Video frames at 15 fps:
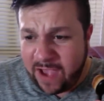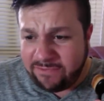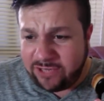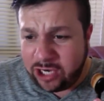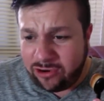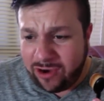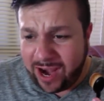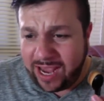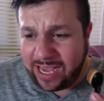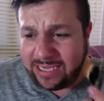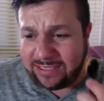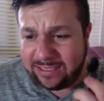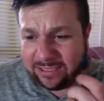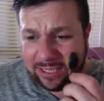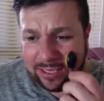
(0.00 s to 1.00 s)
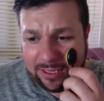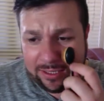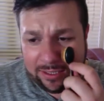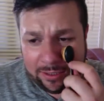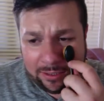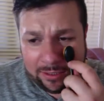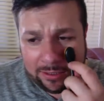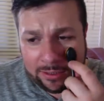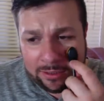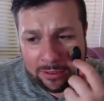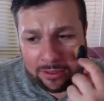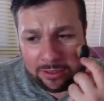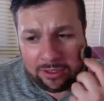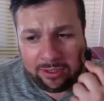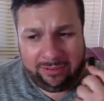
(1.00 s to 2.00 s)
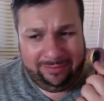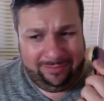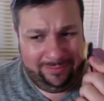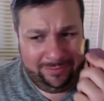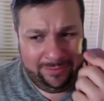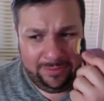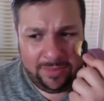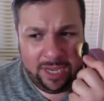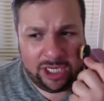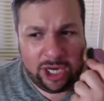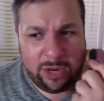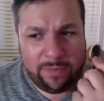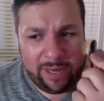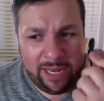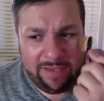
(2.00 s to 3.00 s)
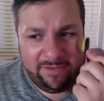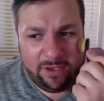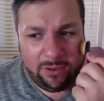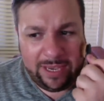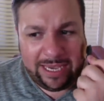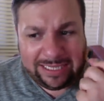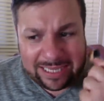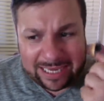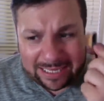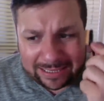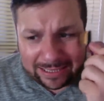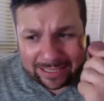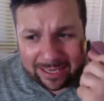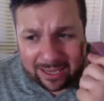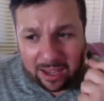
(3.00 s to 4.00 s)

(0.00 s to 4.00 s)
degrees? I don't believe you. Is it?